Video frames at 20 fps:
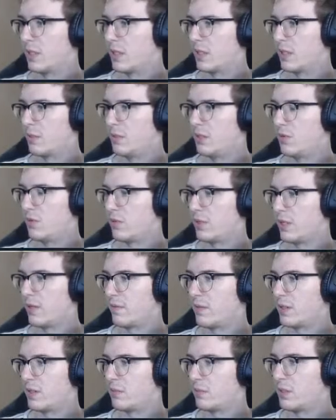It'd be cool to have a
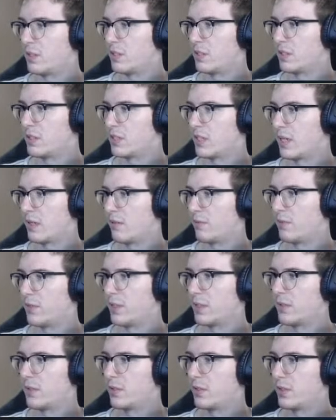community-style
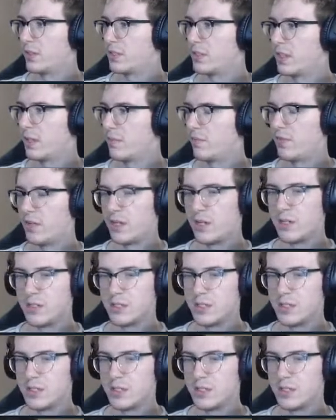vehicle in the same vein as